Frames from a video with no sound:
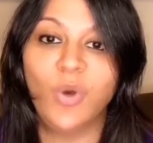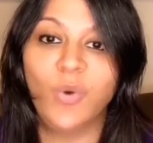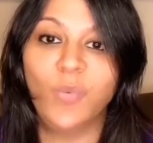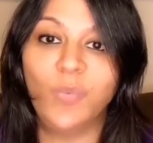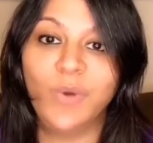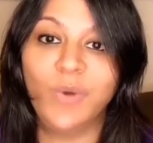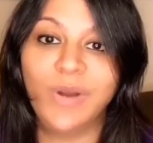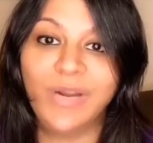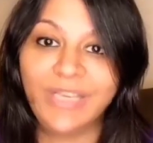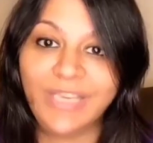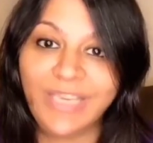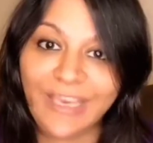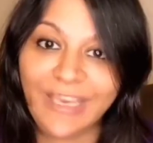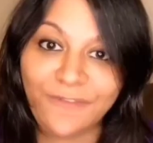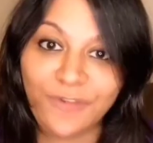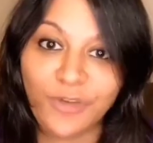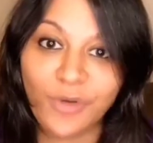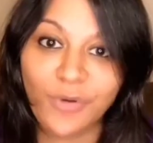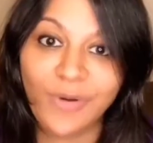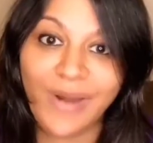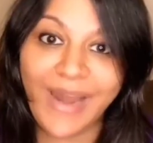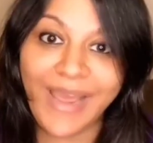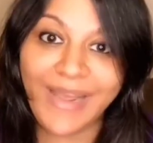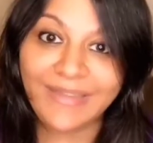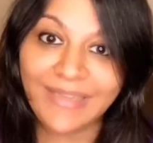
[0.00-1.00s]
will give
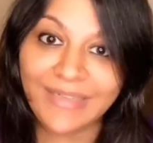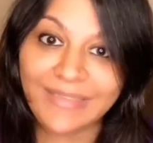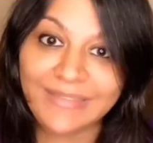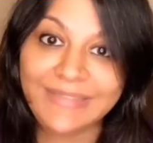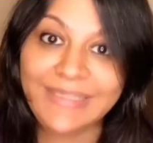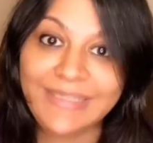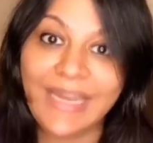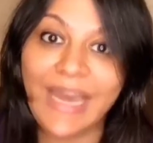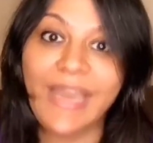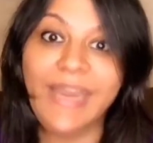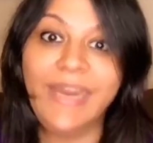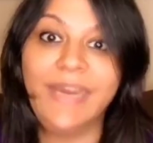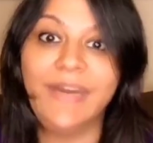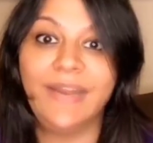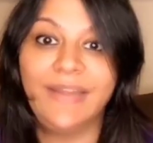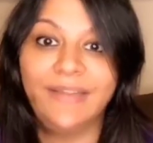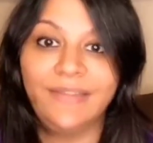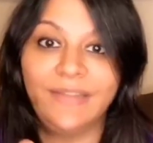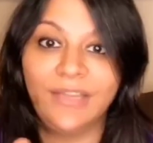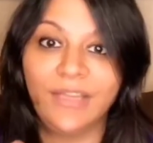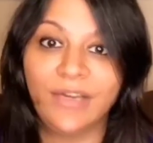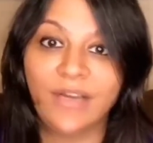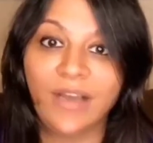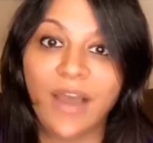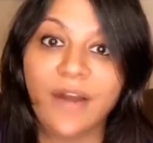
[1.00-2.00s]
you like the tide
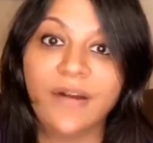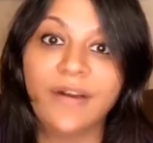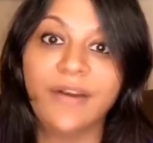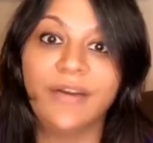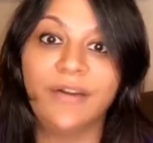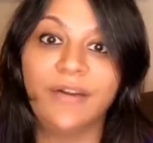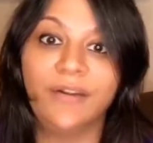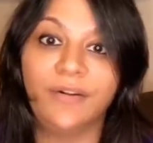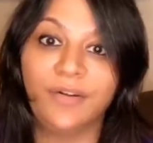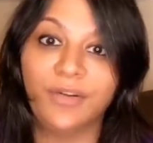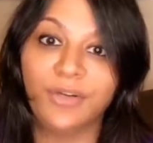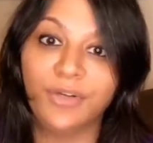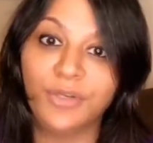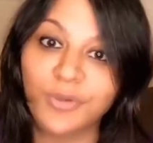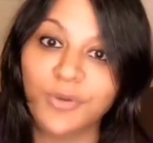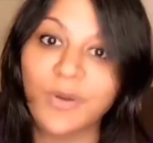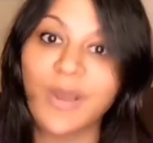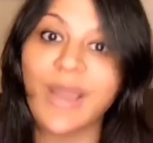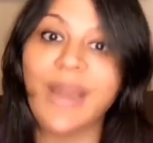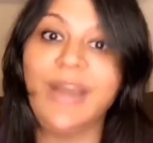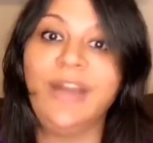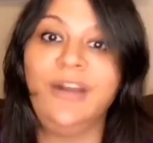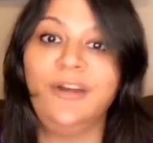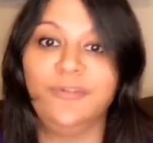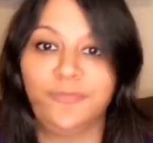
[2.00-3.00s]
and the current to
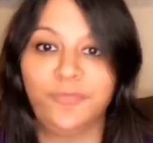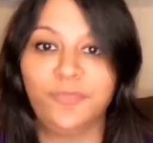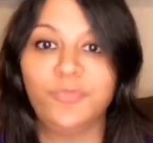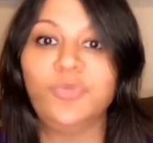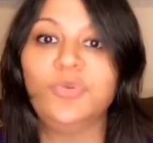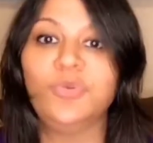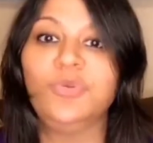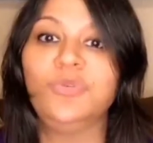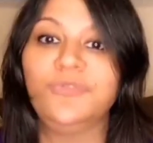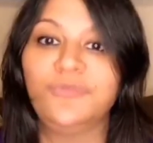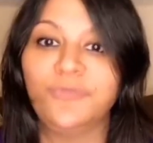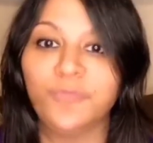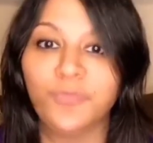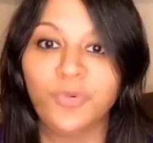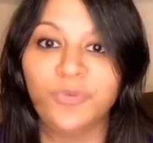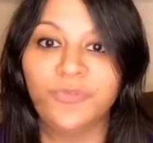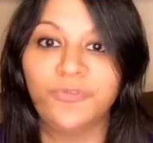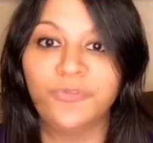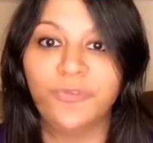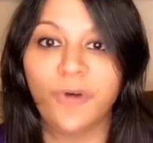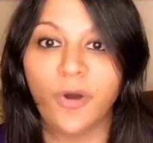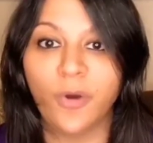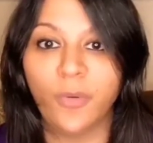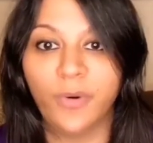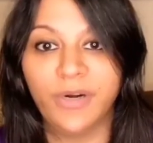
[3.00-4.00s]
kind of move
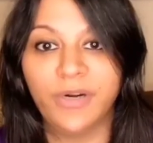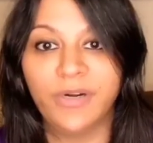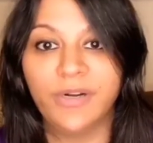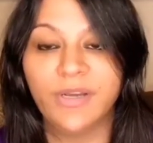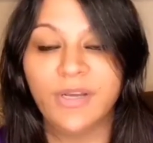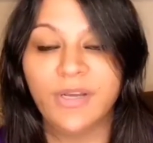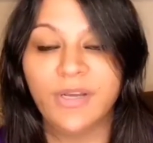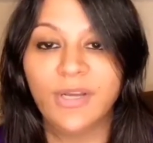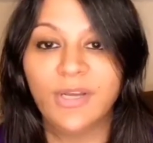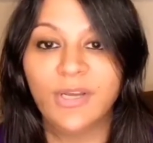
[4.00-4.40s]
forward.